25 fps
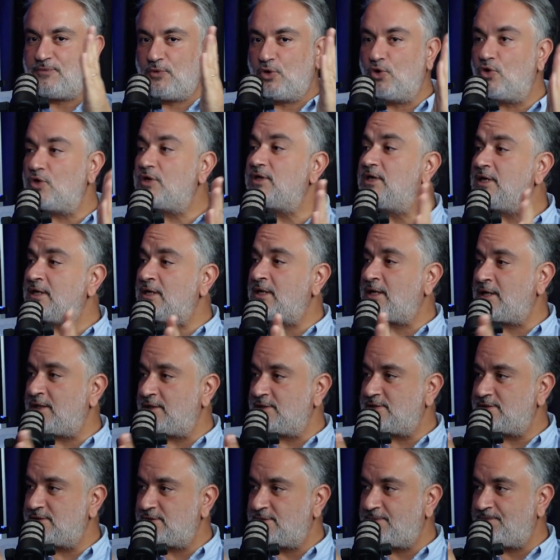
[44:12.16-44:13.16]

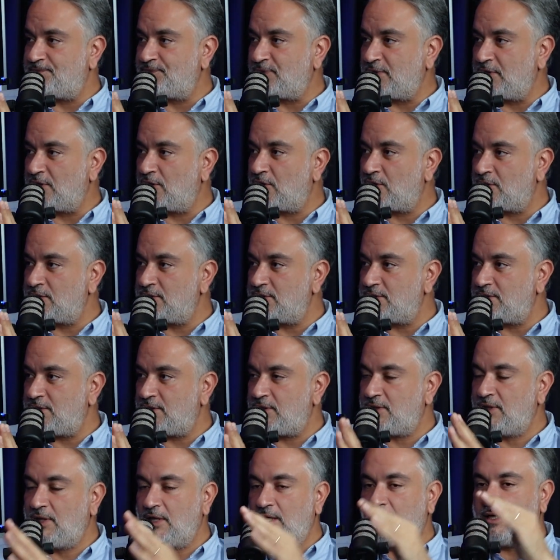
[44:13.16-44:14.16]
reorganize the
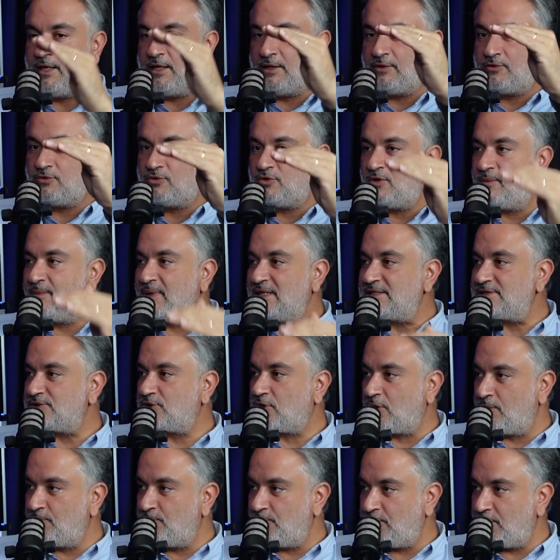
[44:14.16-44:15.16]
country into the
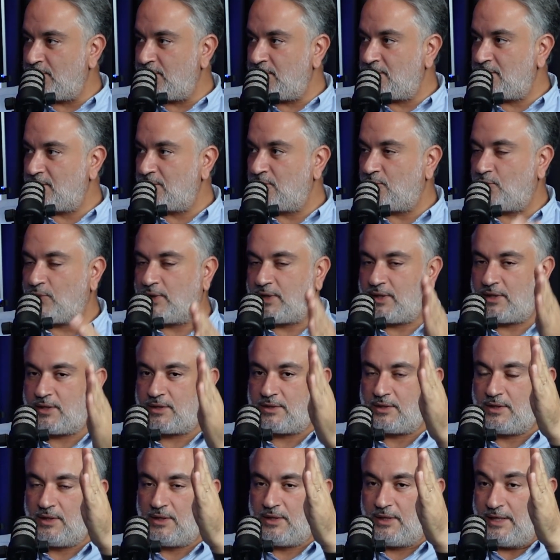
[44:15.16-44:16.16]
best company,
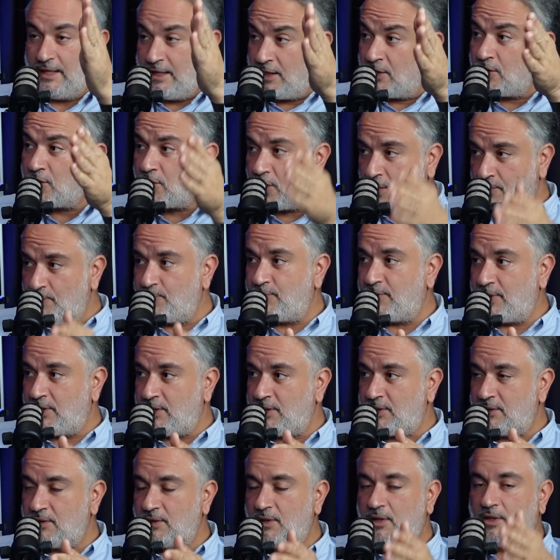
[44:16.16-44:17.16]
where in a
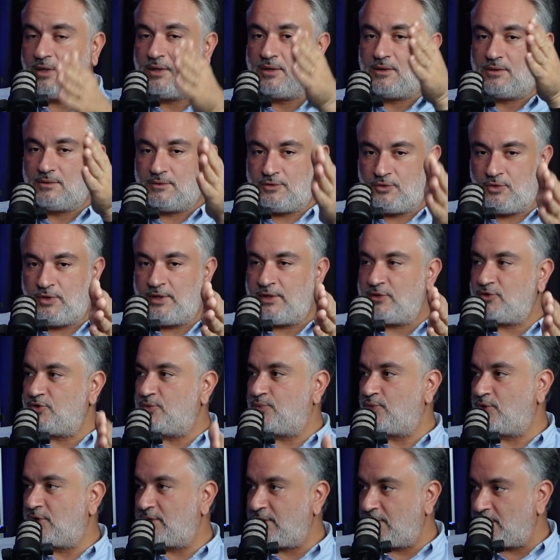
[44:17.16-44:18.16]
company you need
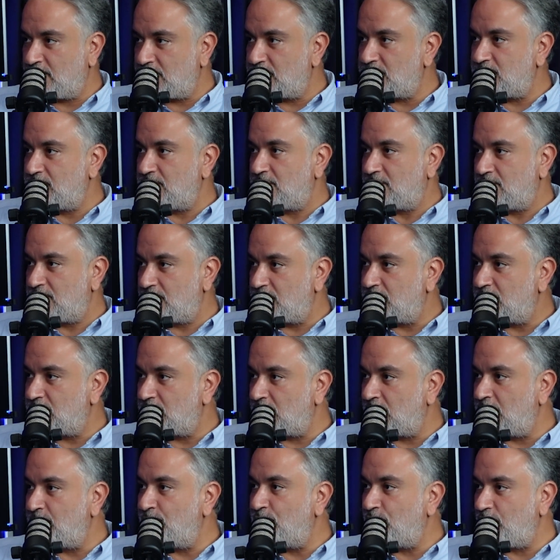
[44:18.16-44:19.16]
to protect
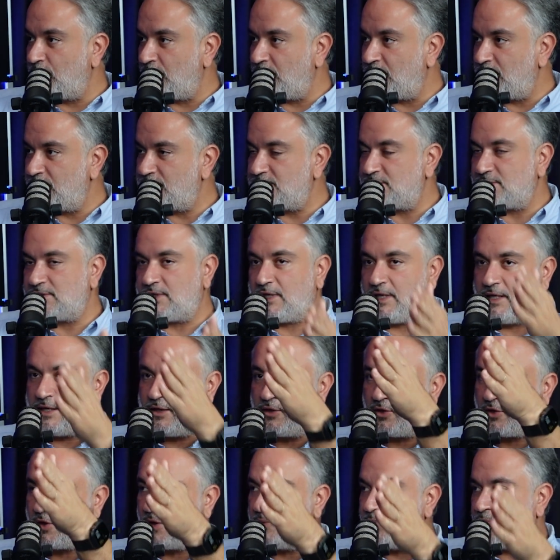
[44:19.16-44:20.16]
the employees,
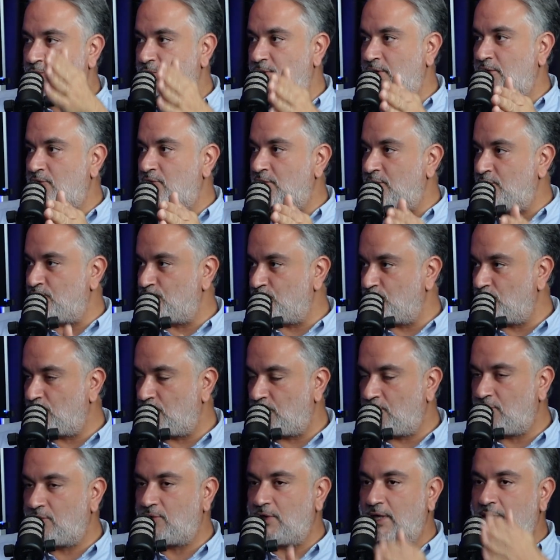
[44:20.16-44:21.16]
in a company you need to
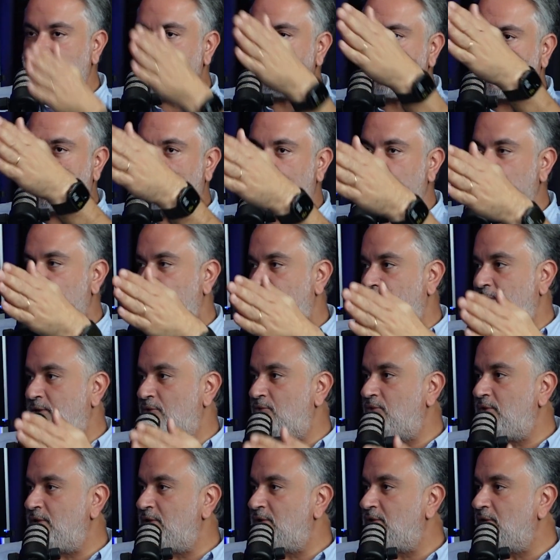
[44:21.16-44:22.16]
grow, in a company
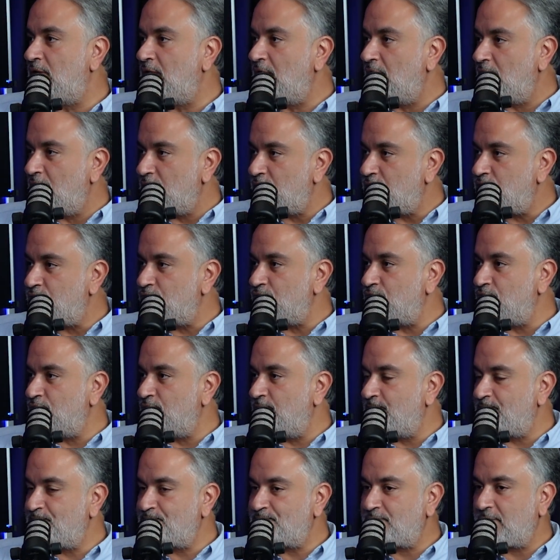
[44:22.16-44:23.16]
you need
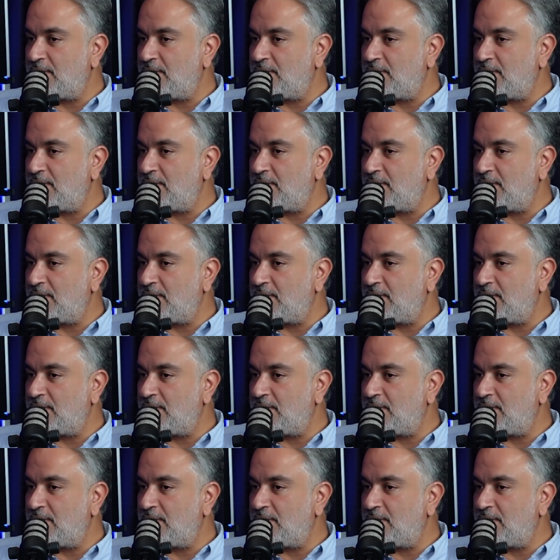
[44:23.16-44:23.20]
to